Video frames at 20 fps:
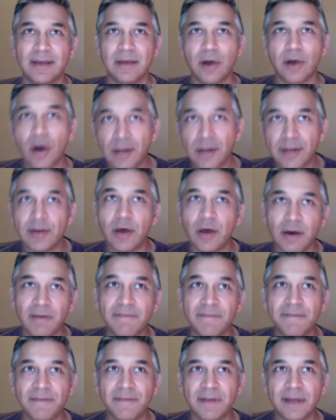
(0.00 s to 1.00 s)
on and
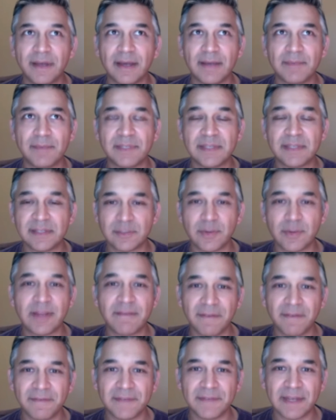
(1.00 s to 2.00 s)
off since
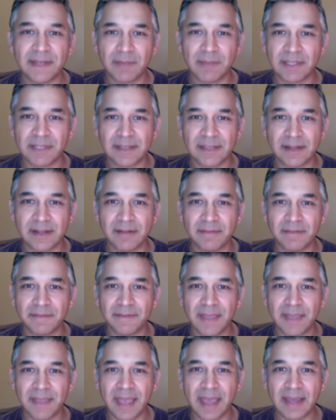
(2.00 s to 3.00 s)
2015 myself,
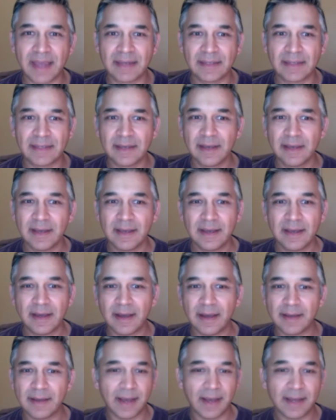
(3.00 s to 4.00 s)
and
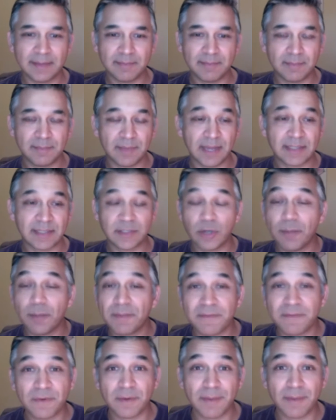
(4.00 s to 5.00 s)
I
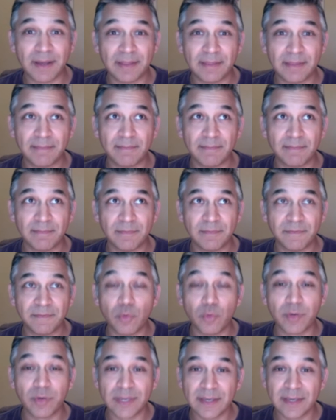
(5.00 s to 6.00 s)
stopped for about
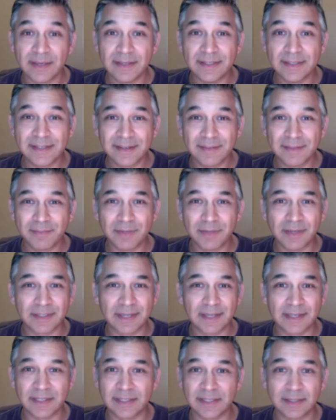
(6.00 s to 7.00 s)
4 years because I